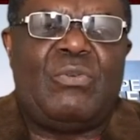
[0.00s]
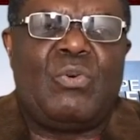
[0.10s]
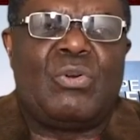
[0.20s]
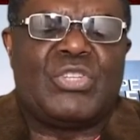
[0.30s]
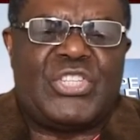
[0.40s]
you're
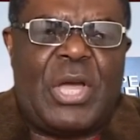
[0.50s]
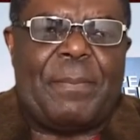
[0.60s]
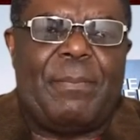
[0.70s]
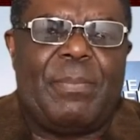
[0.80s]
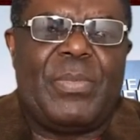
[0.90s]
going to
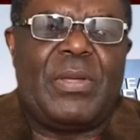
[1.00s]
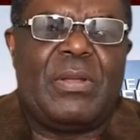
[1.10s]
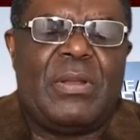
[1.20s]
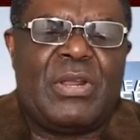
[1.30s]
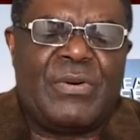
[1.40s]
stop
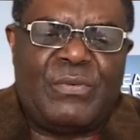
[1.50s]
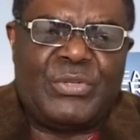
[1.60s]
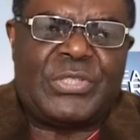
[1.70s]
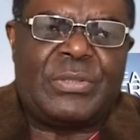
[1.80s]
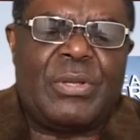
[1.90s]
the
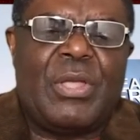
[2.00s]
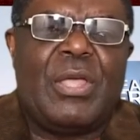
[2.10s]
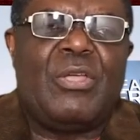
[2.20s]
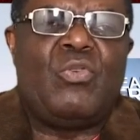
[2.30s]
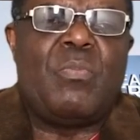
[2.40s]
revolution,
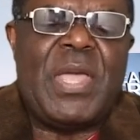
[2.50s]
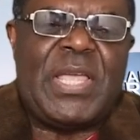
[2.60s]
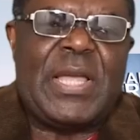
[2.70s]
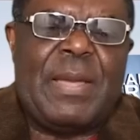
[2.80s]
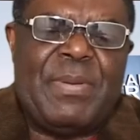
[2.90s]
you're
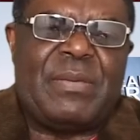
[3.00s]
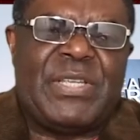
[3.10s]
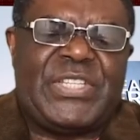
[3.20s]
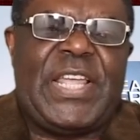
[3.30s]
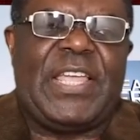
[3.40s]
making a big
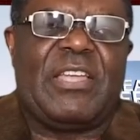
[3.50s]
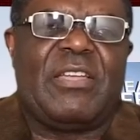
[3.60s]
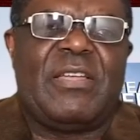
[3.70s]
mistake.